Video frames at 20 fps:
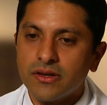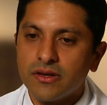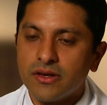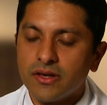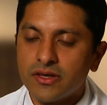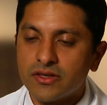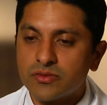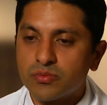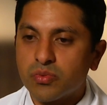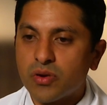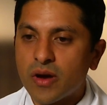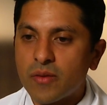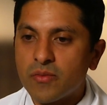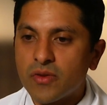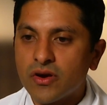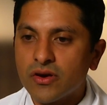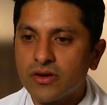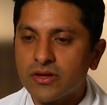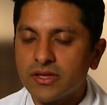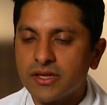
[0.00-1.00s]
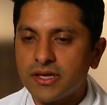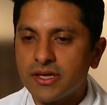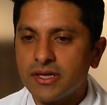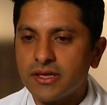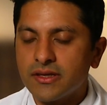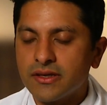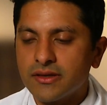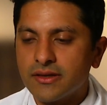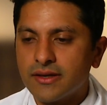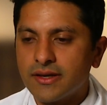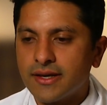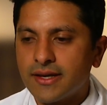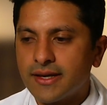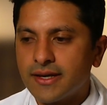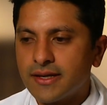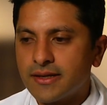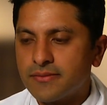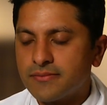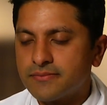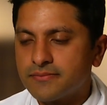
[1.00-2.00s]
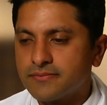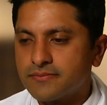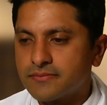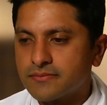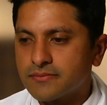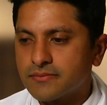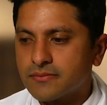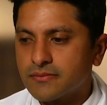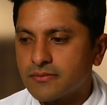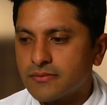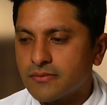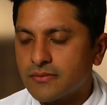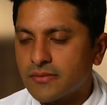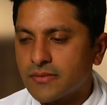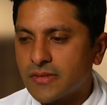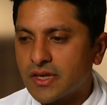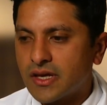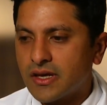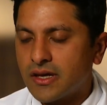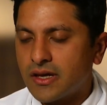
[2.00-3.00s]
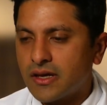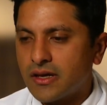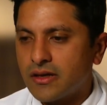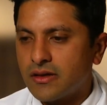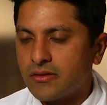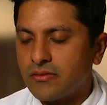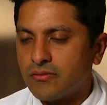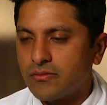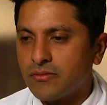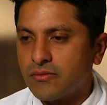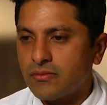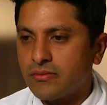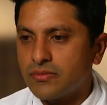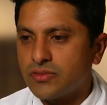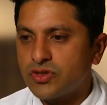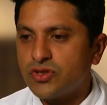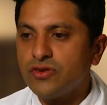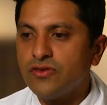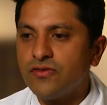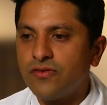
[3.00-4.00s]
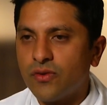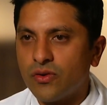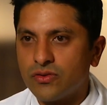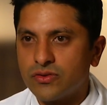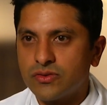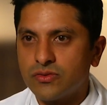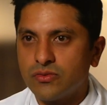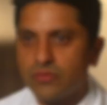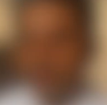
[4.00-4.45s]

is primarily um, uh, twofold.